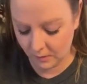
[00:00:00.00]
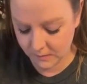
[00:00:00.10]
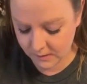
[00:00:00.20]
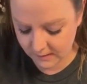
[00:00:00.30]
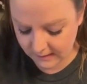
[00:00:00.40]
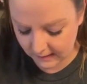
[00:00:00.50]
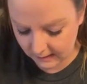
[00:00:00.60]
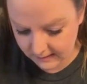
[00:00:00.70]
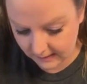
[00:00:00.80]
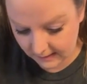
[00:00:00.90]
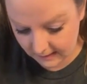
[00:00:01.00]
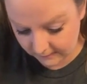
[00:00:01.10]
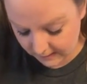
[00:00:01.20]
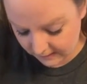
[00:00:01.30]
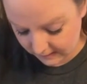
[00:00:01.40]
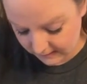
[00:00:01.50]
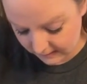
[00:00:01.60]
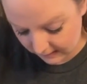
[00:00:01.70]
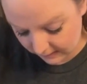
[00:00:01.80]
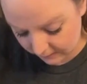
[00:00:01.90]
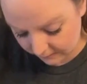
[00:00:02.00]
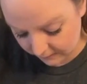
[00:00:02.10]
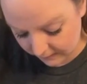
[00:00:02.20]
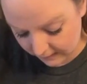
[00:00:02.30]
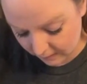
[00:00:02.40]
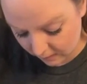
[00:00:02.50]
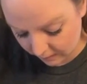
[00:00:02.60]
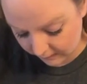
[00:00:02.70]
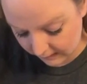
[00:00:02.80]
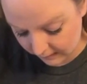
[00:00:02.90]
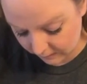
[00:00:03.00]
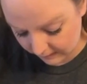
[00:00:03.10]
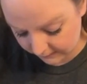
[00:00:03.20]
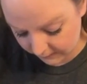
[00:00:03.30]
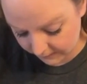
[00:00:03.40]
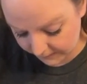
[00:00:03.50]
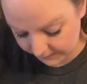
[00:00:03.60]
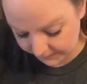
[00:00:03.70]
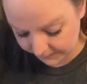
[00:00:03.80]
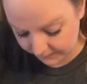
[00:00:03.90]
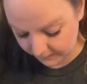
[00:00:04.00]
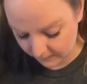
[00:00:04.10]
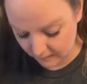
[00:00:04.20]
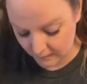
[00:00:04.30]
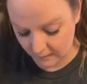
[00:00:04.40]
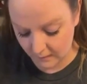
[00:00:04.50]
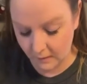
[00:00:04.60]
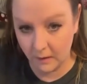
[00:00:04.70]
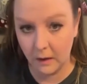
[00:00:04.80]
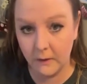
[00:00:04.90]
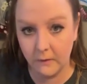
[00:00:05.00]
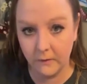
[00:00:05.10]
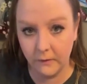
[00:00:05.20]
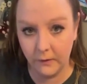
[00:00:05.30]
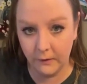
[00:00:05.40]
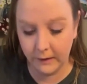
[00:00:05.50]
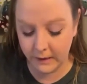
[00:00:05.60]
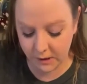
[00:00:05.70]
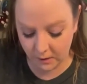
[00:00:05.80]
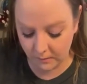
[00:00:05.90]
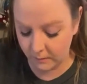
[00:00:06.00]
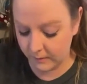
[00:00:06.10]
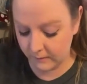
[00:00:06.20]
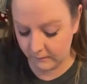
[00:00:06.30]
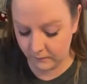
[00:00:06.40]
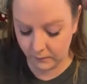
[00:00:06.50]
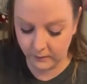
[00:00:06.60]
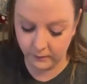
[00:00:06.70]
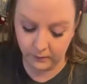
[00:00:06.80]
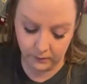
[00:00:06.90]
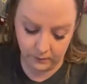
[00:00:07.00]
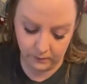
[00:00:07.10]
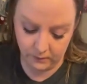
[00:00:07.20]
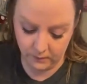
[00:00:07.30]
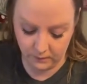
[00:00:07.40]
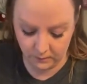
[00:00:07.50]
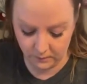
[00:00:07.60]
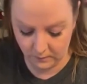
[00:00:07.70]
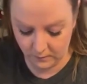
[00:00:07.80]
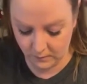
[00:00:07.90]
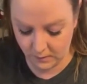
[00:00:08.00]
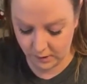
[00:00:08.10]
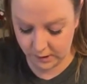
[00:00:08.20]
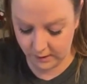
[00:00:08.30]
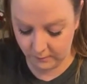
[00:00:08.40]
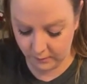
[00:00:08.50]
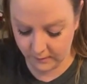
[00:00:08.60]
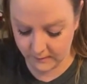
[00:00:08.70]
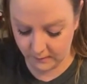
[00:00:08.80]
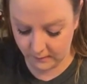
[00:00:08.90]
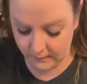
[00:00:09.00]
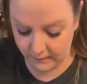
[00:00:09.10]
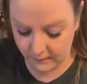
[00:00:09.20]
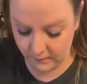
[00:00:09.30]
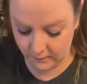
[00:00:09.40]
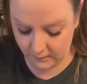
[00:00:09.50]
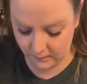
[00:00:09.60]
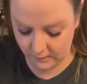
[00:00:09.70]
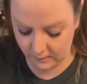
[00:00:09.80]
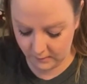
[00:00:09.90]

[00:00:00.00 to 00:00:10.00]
helps just kind of tie everything together for that holiday or whatever. All right, there's our little lucky charm. We put those 3 little shamrocks on there,